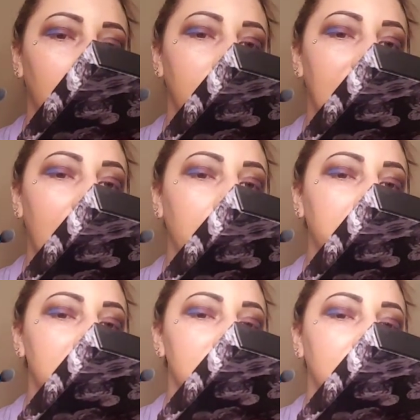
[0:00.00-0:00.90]
Now I'm
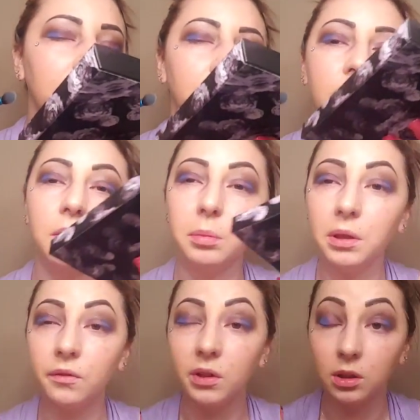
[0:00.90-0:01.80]
going to take a little
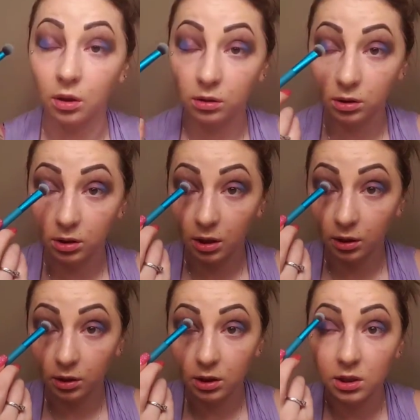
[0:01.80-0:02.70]
bit of a darker
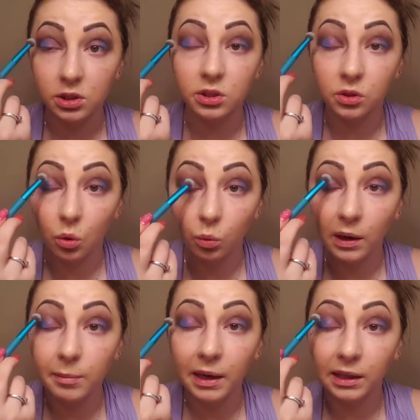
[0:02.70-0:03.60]
color and just go
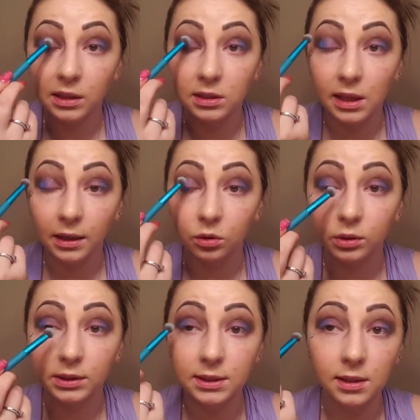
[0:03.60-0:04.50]
right back into that
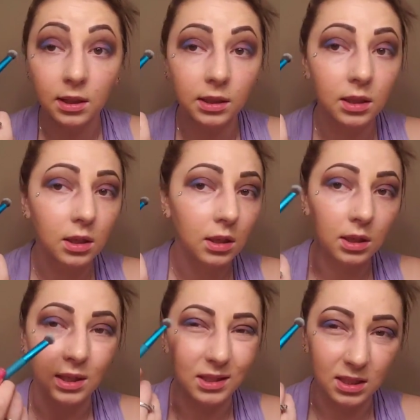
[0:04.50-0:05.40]
crease line.
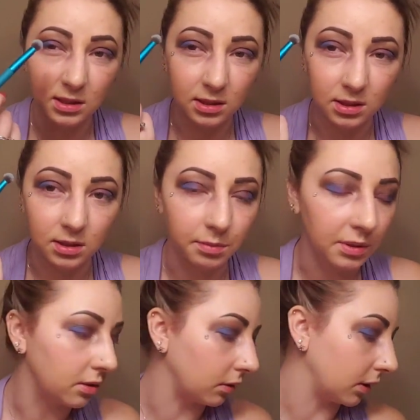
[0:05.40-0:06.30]
It needs just to be
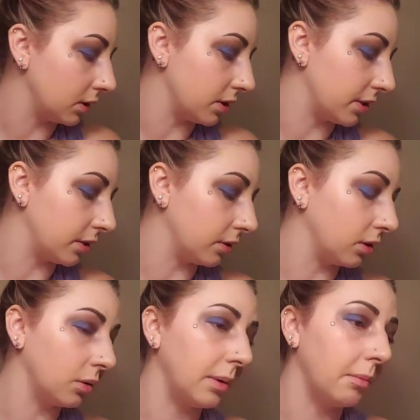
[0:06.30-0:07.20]
darkened just a
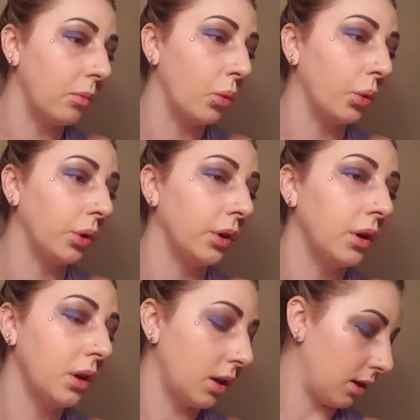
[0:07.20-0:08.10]
little bit more.
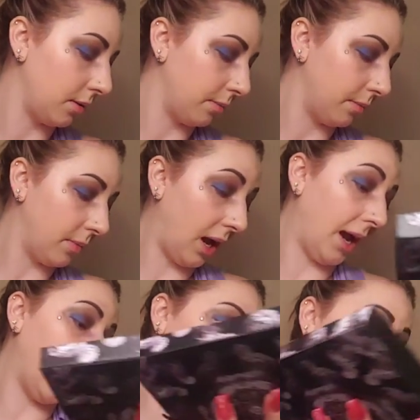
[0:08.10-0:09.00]
I
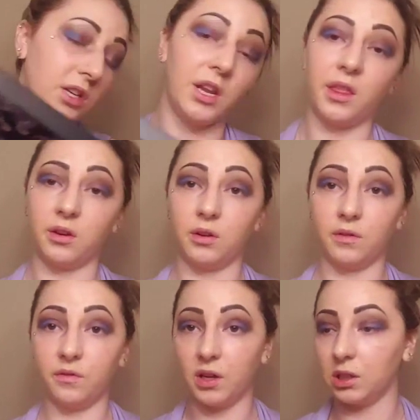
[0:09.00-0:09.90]
have another
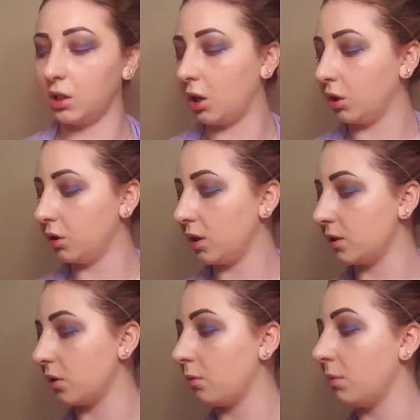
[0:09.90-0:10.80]
fun color
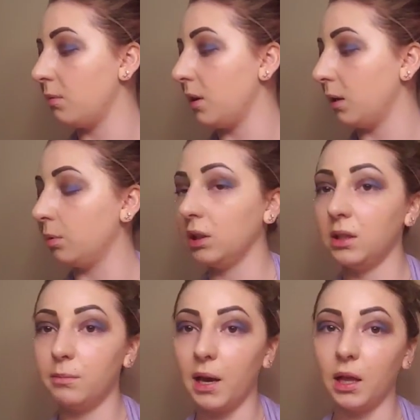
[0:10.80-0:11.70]
that's on my
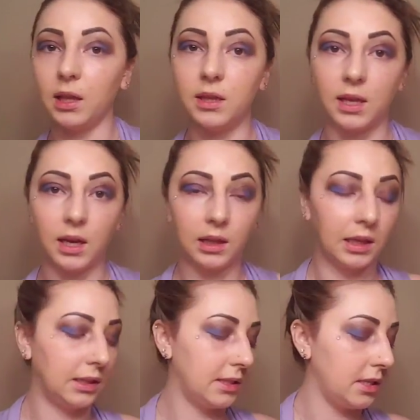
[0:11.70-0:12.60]
Maybelline palette that I
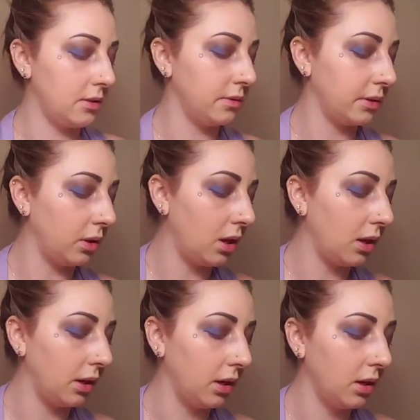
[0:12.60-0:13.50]
like to use a
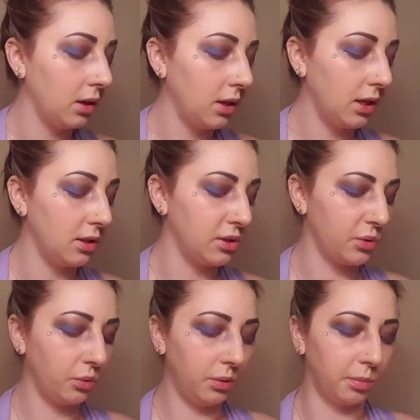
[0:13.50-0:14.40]
lot. It's
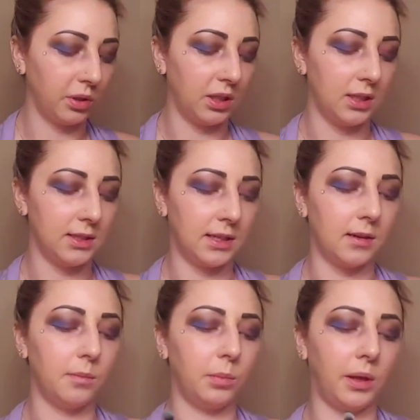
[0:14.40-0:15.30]
really pretty. It's like
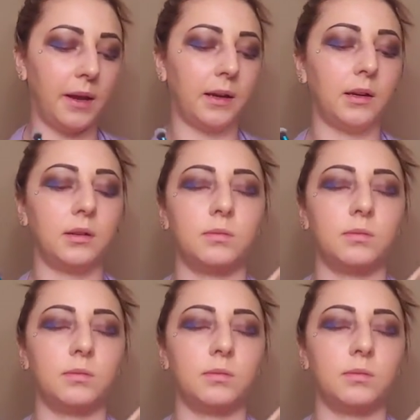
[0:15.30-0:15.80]
a black